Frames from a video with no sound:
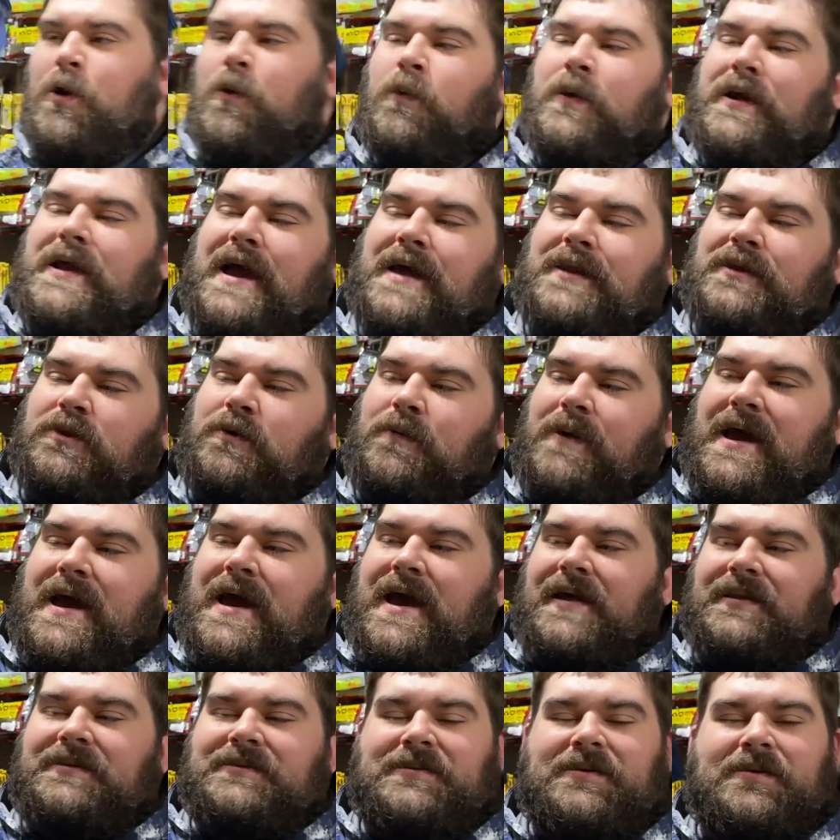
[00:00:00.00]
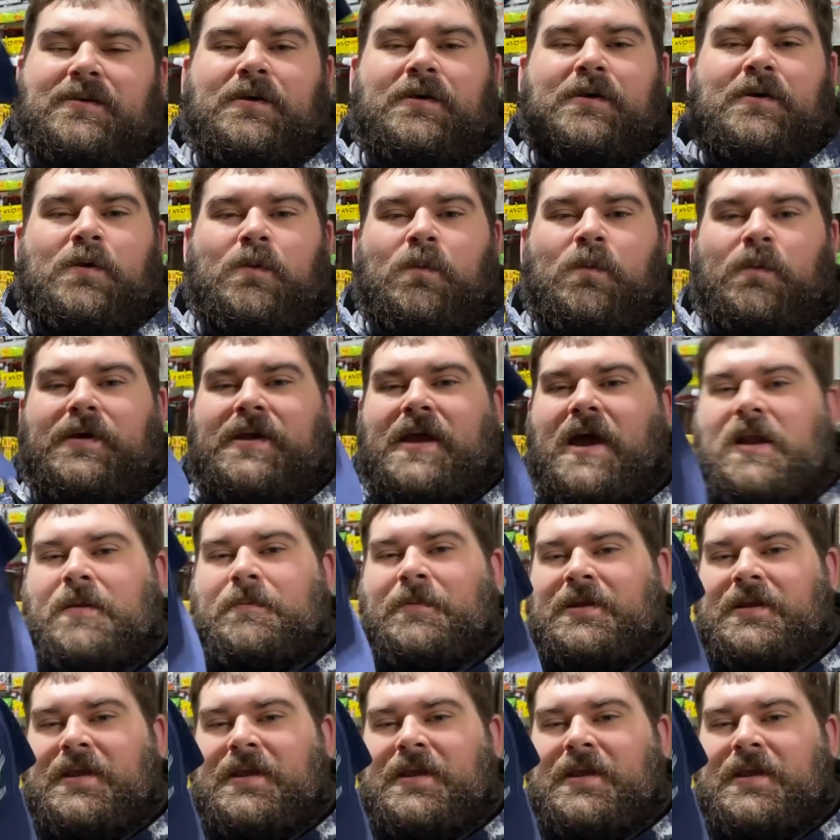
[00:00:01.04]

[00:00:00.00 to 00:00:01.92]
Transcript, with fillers: We got new hats. We got them in